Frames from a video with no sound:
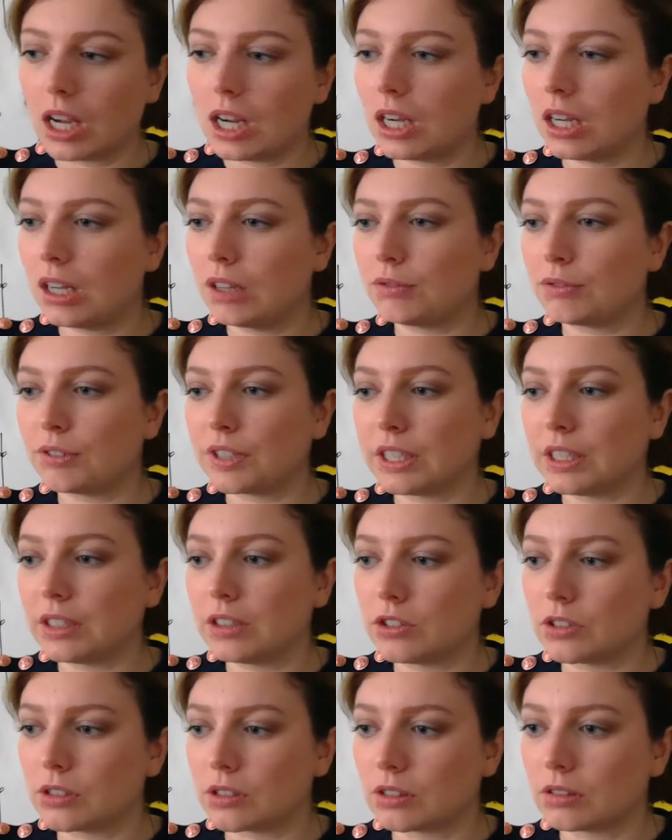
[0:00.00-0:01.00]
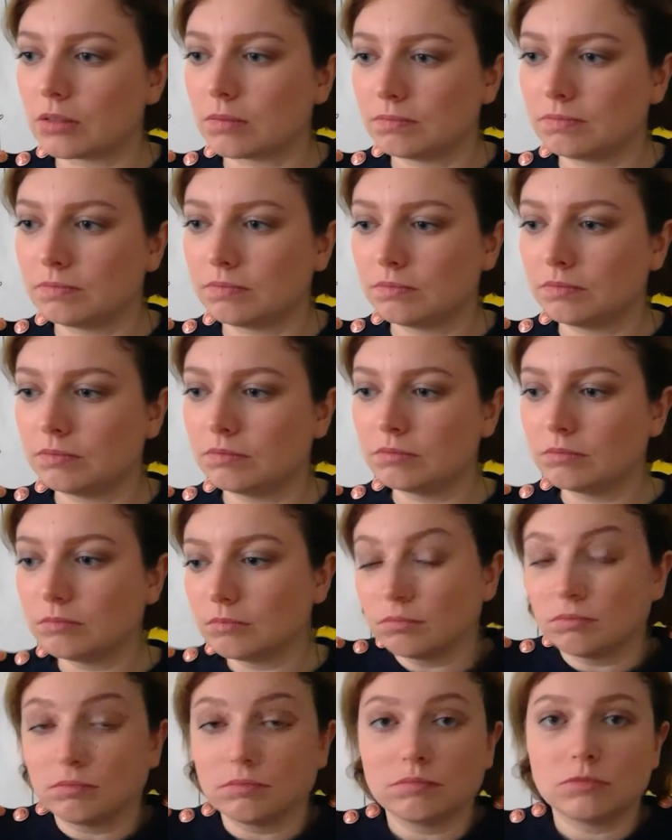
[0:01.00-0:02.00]
I find it just
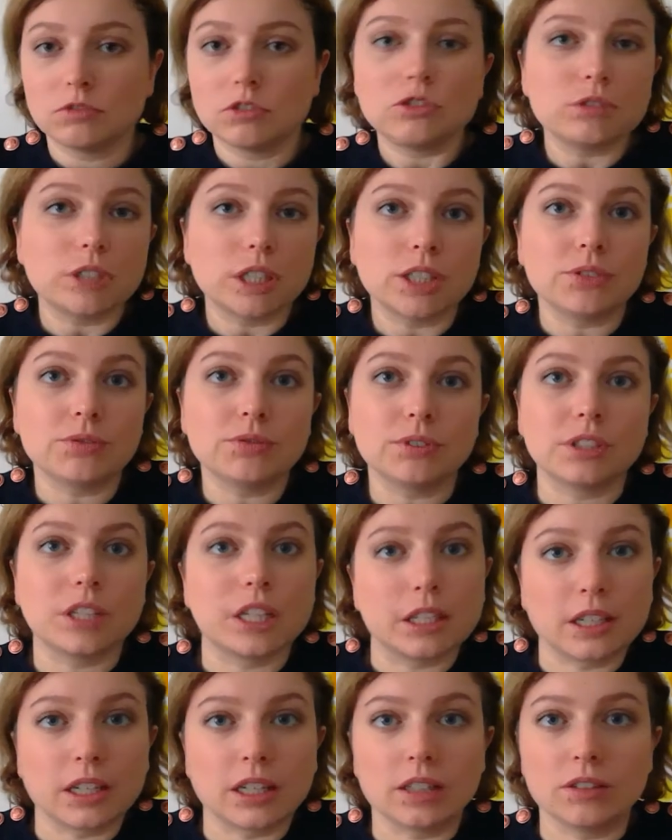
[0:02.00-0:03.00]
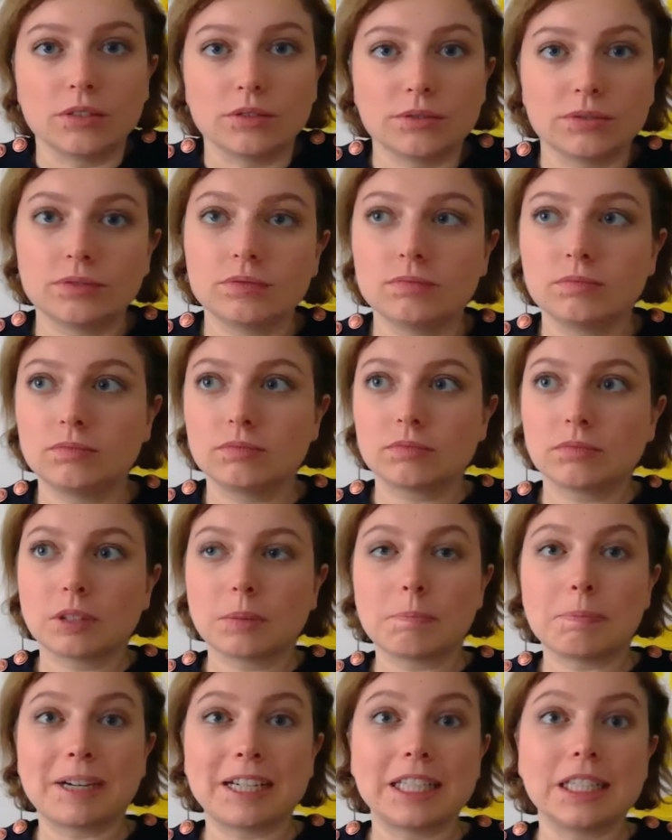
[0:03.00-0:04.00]
right for that kind of
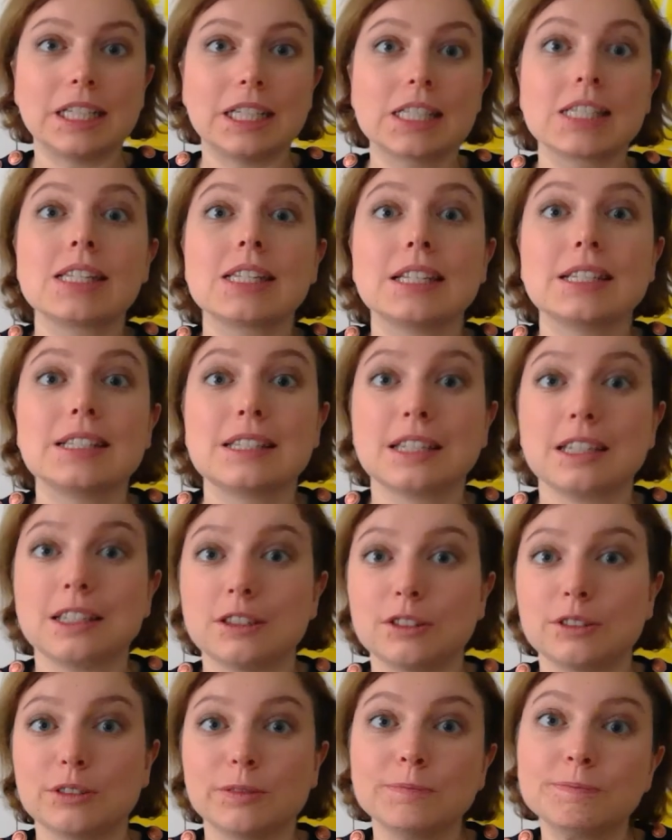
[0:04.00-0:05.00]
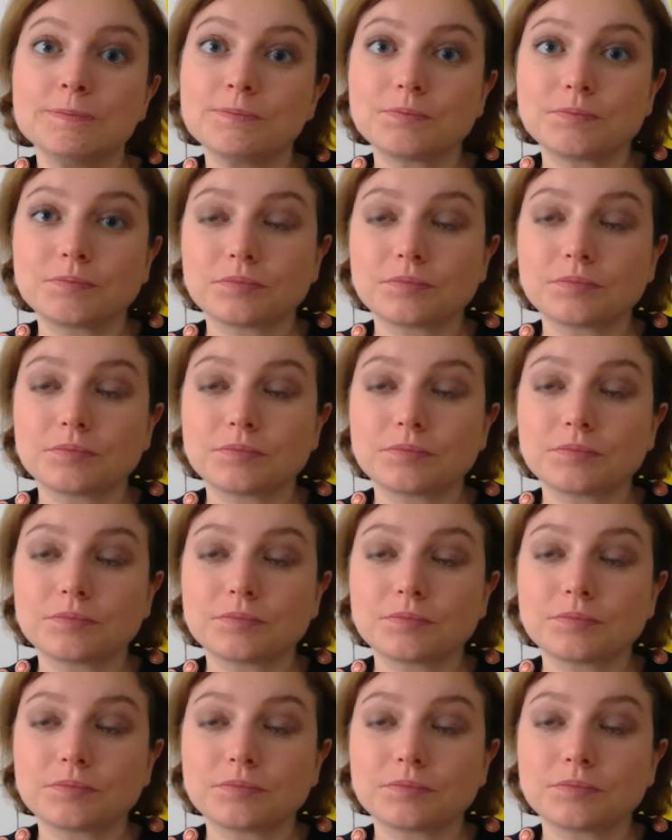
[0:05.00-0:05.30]
mindless knitting, you know.